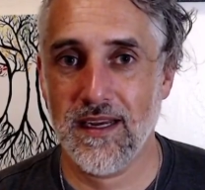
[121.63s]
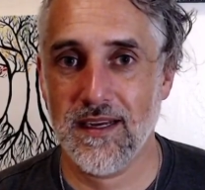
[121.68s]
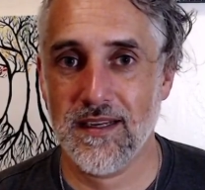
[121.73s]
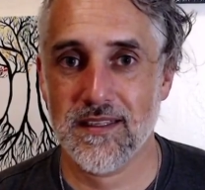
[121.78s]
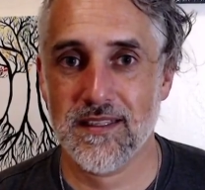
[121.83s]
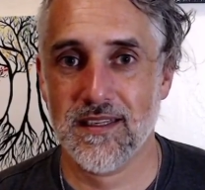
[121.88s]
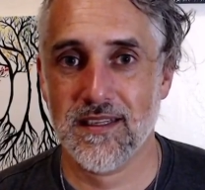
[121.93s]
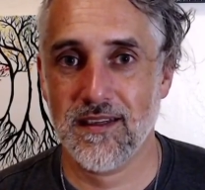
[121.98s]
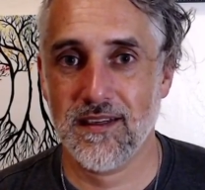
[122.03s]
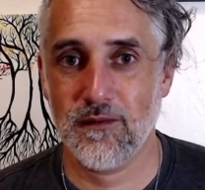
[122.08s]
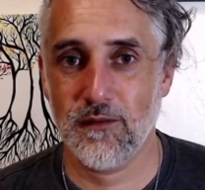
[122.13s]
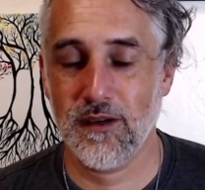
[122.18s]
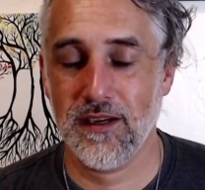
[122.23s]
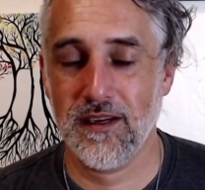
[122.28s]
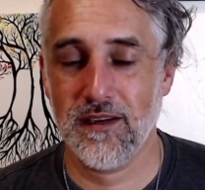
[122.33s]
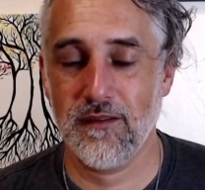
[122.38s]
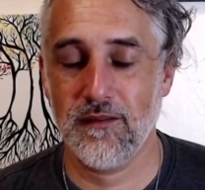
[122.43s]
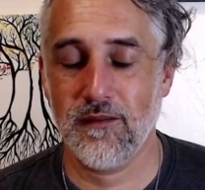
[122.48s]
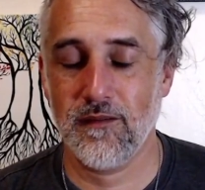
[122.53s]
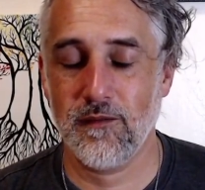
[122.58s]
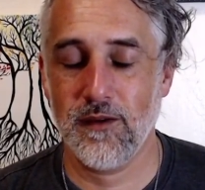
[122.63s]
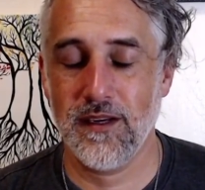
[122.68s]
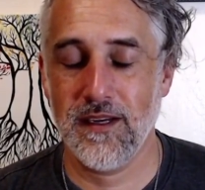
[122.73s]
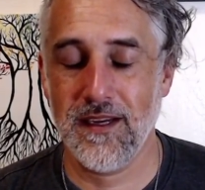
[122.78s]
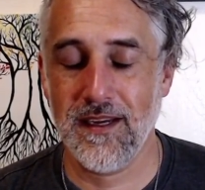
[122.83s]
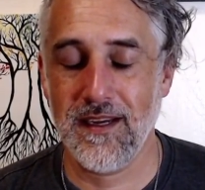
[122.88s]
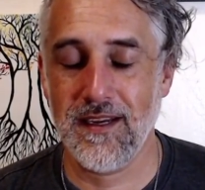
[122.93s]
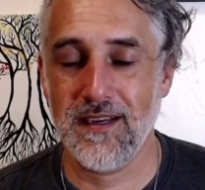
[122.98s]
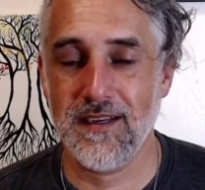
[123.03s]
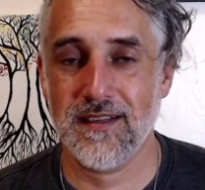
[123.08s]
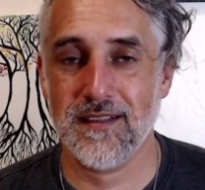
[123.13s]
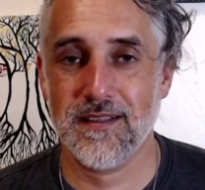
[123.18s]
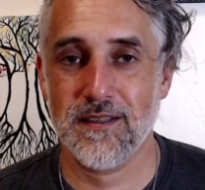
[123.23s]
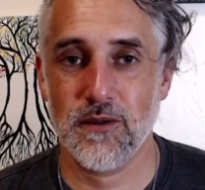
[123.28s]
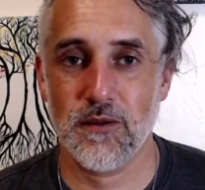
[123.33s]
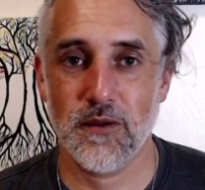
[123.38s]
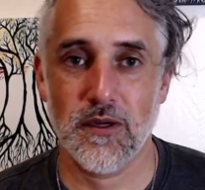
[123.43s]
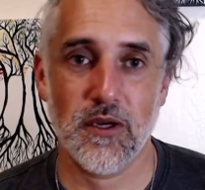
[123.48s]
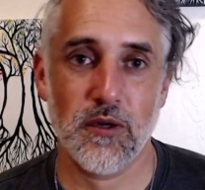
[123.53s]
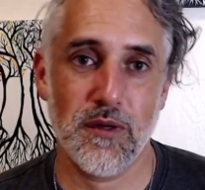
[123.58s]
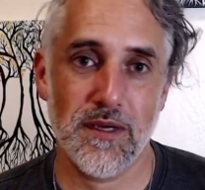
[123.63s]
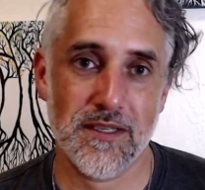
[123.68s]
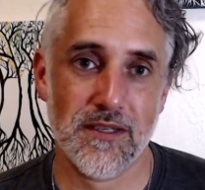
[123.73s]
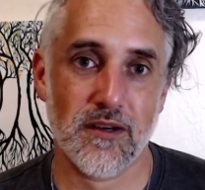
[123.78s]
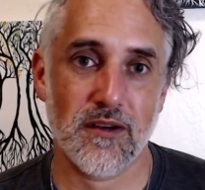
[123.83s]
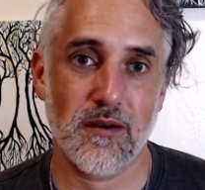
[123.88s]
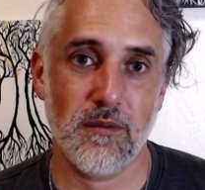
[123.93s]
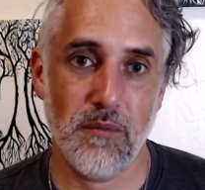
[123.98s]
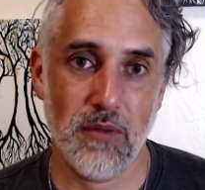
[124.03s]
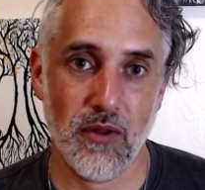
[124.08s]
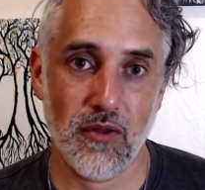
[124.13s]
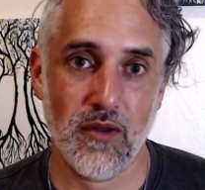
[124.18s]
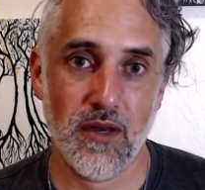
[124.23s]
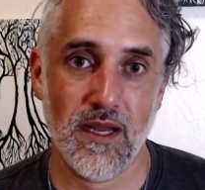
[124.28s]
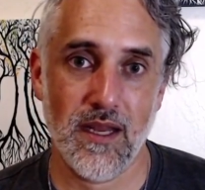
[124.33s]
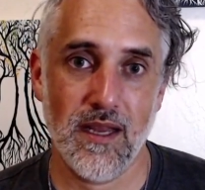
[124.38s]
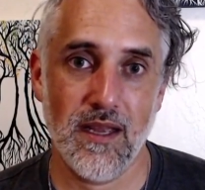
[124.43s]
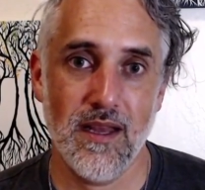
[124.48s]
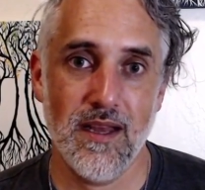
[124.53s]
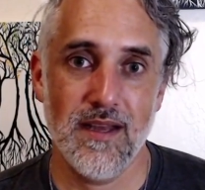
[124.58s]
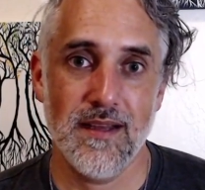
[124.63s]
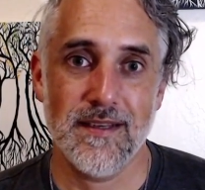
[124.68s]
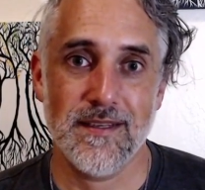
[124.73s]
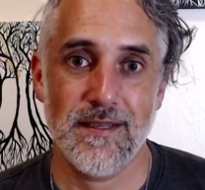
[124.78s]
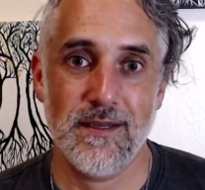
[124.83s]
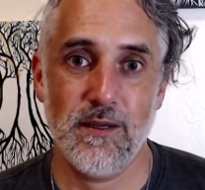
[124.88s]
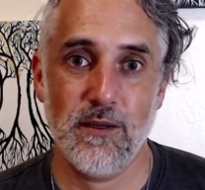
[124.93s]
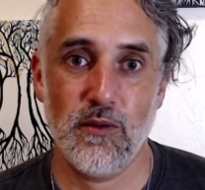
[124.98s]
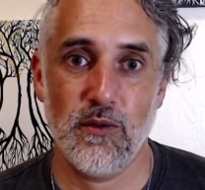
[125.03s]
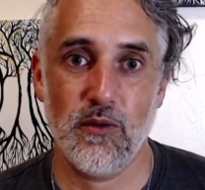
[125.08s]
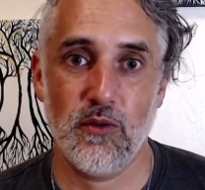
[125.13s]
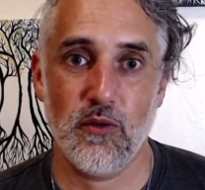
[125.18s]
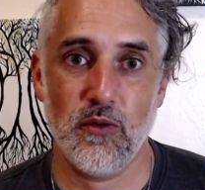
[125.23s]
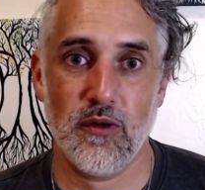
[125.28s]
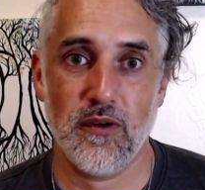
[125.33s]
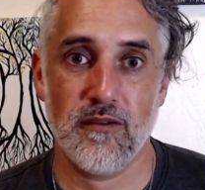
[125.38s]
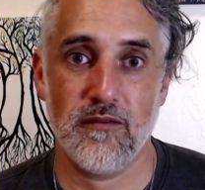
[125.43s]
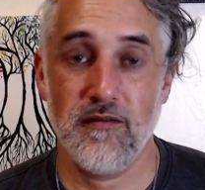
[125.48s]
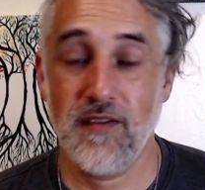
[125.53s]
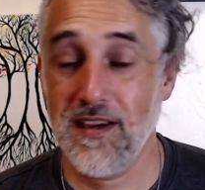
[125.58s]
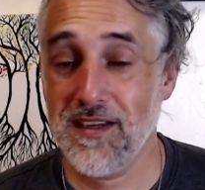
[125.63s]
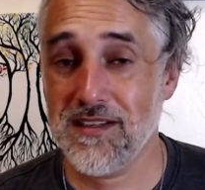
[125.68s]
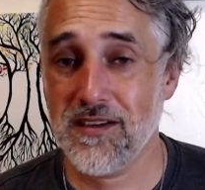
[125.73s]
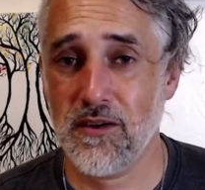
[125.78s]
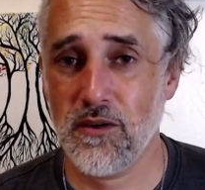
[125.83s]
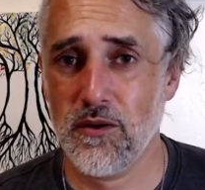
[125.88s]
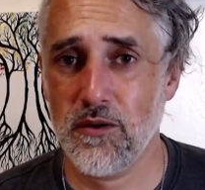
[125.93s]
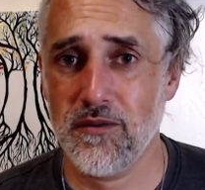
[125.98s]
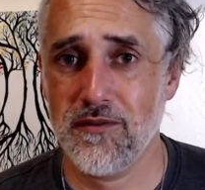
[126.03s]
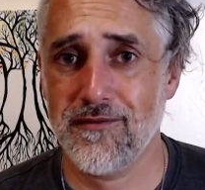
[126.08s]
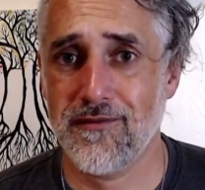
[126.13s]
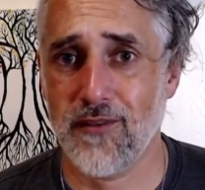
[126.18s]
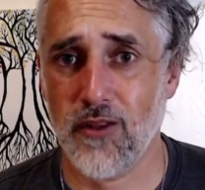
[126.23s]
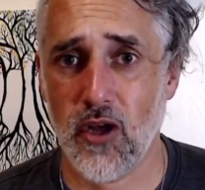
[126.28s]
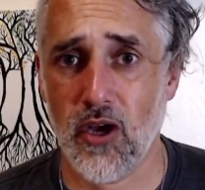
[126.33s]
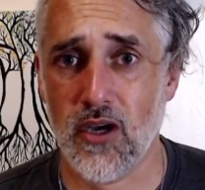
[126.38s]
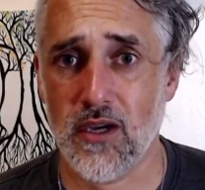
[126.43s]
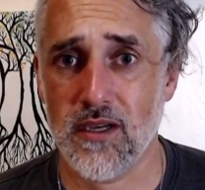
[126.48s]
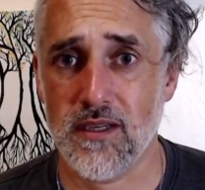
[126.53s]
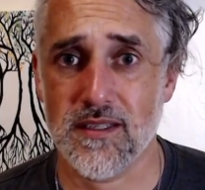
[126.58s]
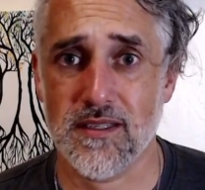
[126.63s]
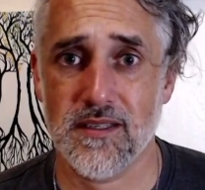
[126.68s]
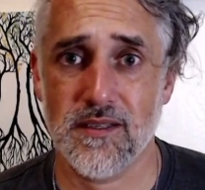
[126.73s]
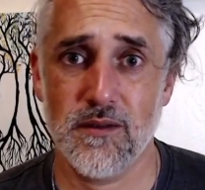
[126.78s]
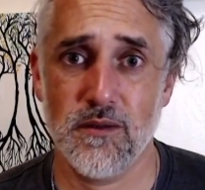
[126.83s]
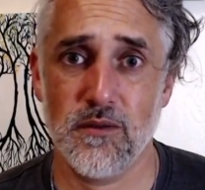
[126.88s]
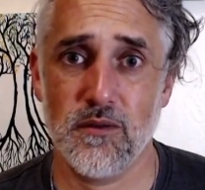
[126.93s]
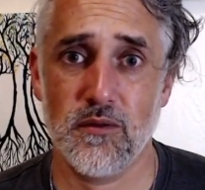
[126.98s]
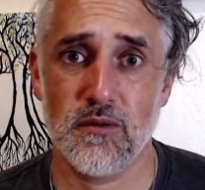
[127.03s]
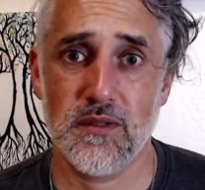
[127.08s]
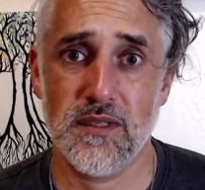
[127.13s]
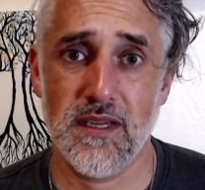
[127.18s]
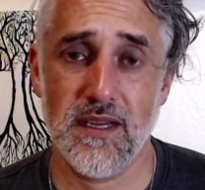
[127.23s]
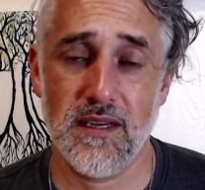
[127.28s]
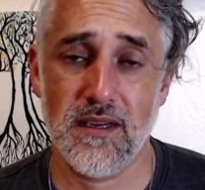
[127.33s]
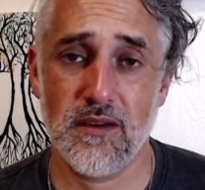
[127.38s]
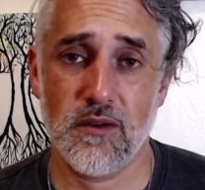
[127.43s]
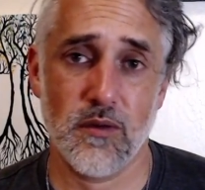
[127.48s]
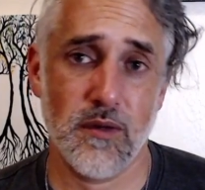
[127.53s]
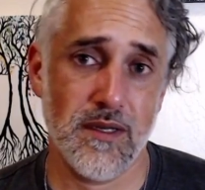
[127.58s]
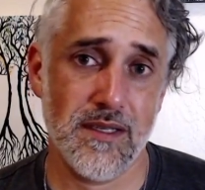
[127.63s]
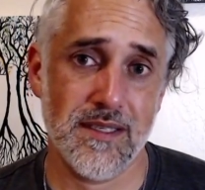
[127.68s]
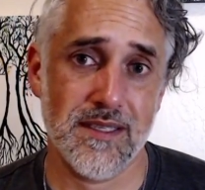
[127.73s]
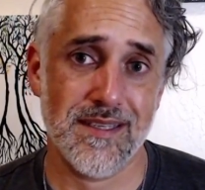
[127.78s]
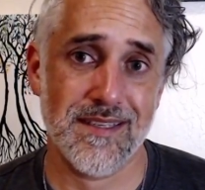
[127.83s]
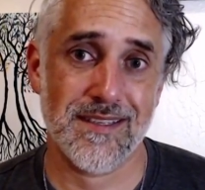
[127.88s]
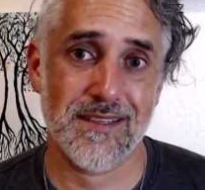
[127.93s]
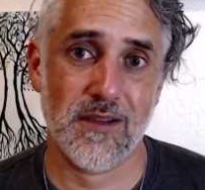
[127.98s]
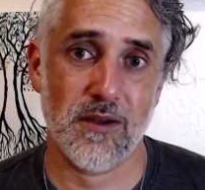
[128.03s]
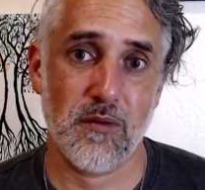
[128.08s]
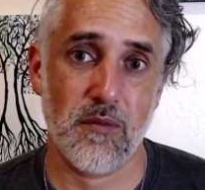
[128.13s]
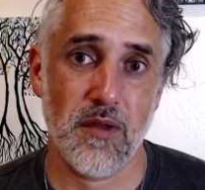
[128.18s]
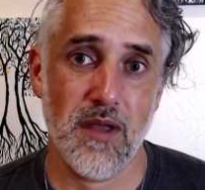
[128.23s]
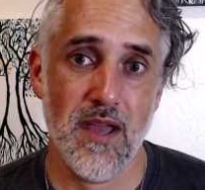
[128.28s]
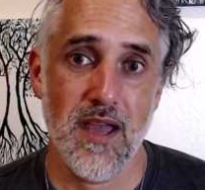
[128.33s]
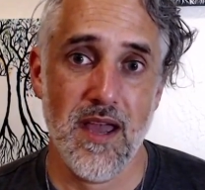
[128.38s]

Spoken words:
is we need to increase our ability to face our own flaws, to take criticism,